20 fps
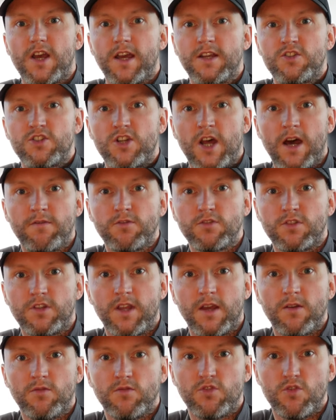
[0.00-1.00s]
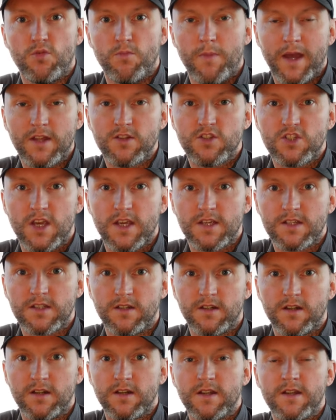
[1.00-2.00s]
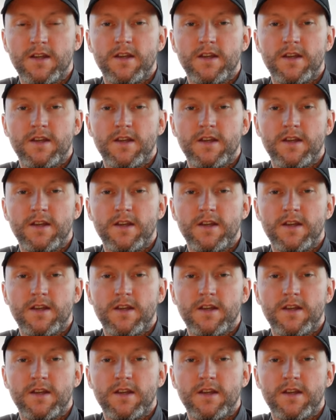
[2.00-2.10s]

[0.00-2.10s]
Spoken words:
I travelled down to Manchester